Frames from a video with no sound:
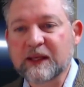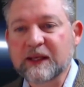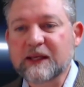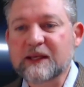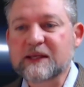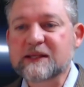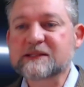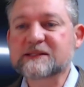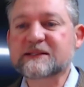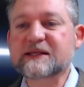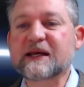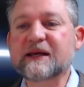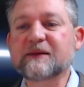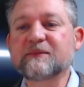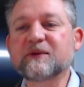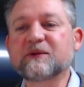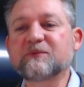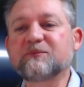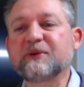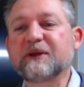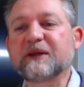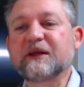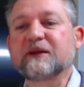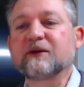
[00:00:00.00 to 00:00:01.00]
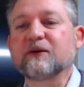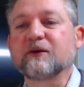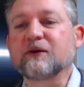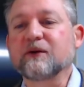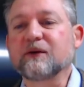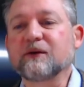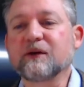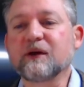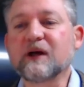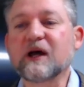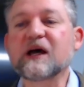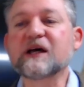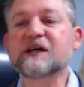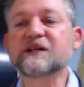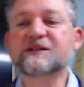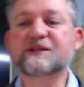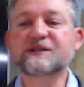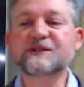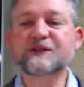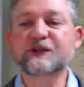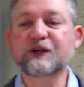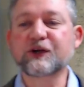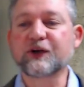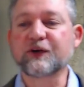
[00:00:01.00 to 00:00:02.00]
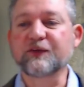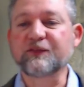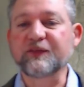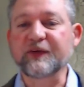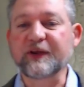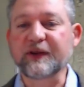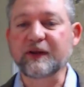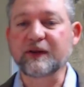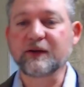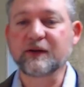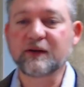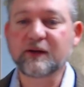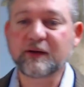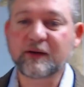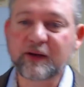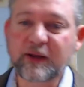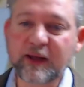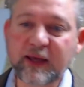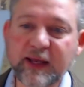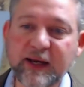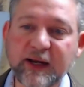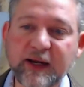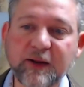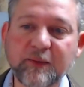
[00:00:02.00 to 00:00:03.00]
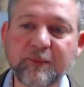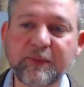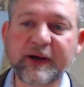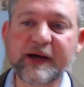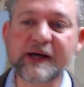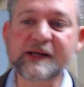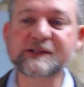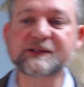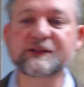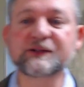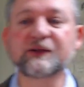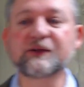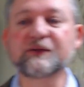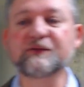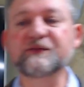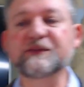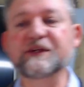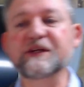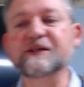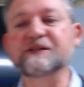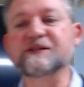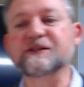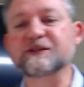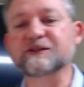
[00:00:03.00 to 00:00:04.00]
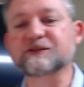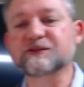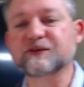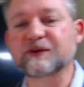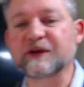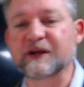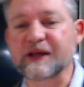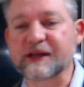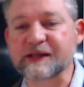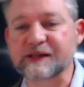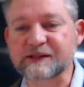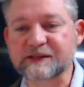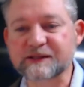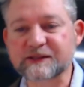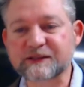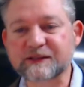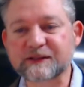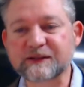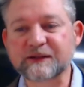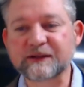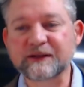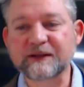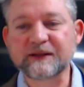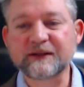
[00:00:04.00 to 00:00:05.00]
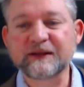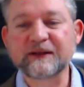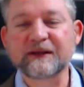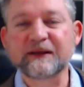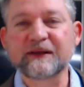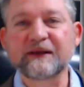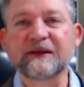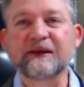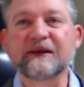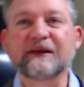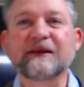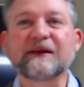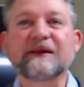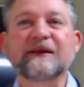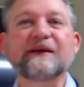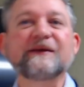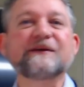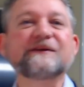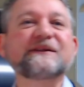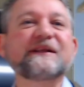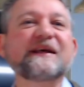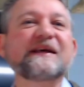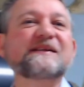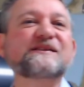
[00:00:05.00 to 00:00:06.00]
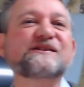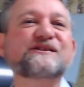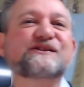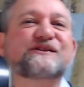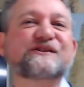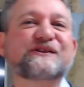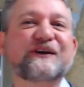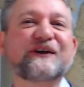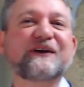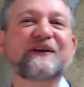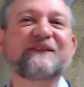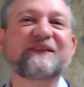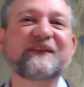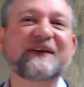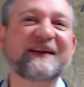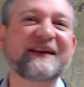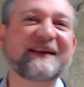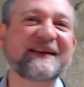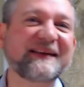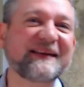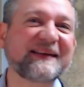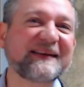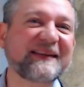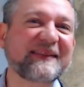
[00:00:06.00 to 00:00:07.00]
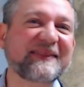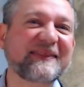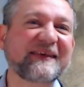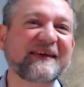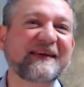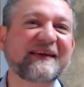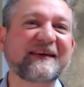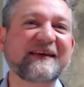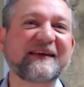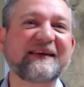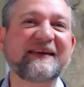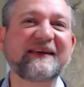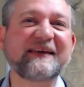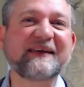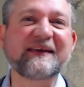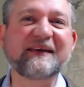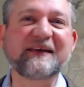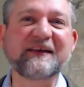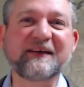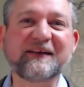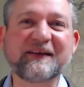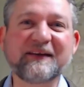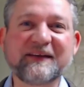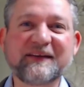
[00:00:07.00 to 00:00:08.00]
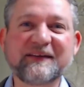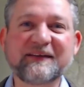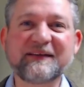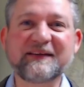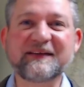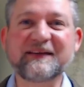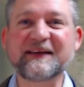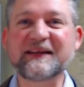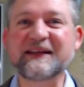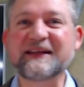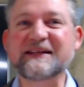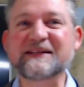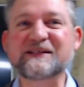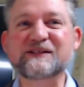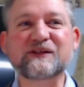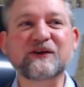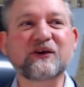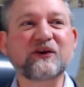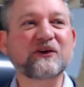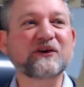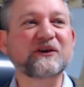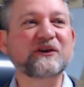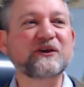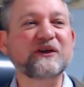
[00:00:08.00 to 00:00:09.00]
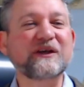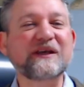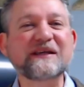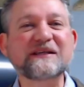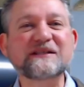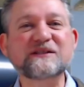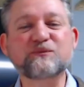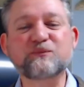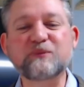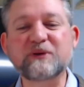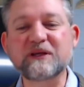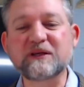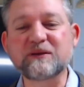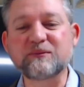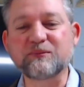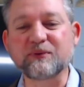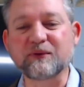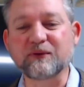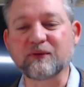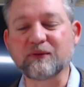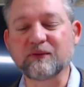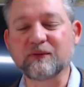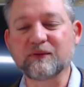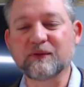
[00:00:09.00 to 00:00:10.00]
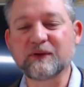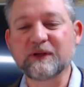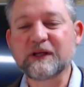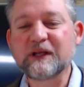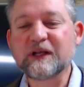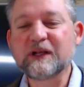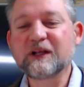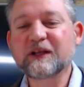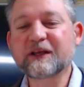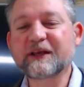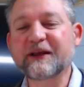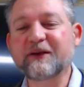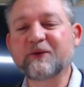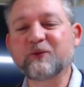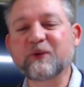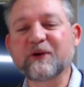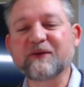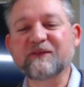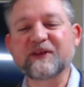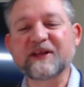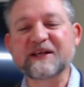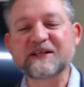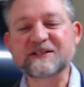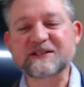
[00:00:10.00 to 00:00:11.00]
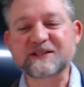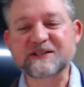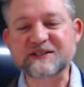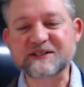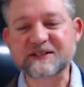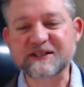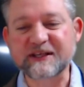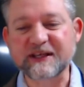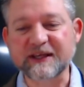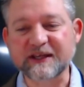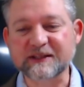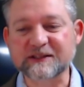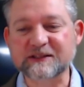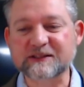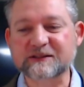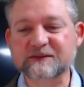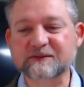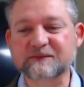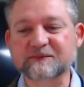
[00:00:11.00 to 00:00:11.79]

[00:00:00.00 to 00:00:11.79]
Simon Peter, a servant and an apostle of Jesus Christ. There's that servant thing again. And he's talking to his people. Look at it in Revelation 6.